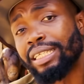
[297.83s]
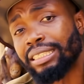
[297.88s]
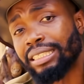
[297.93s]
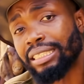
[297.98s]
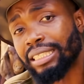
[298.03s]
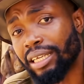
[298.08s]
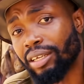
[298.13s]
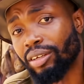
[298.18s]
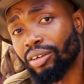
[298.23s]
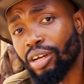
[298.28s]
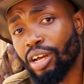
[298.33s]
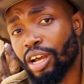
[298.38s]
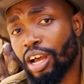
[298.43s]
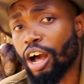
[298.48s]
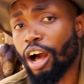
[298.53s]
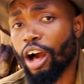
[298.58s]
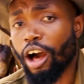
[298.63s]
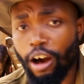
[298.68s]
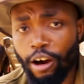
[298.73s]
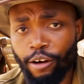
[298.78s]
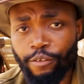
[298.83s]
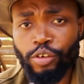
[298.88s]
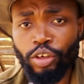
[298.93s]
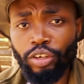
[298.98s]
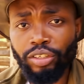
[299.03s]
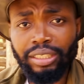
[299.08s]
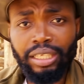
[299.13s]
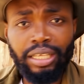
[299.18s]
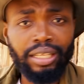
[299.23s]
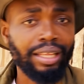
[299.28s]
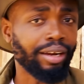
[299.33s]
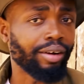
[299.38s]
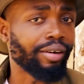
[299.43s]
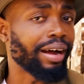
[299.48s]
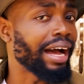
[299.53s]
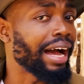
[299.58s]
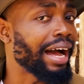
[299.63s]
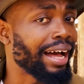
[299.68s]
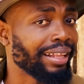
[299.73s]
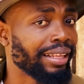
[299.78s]
a scale. Obviously, there
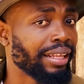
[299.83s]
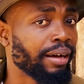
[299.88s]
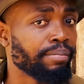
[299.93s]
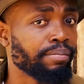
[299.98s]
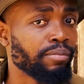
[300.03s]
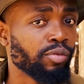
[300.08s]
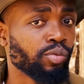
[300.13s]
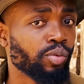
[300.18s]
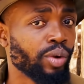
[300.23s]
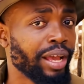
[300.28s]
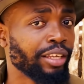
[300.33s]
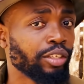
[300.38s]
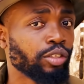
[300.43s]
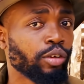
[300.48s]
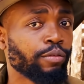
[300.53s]
are other ways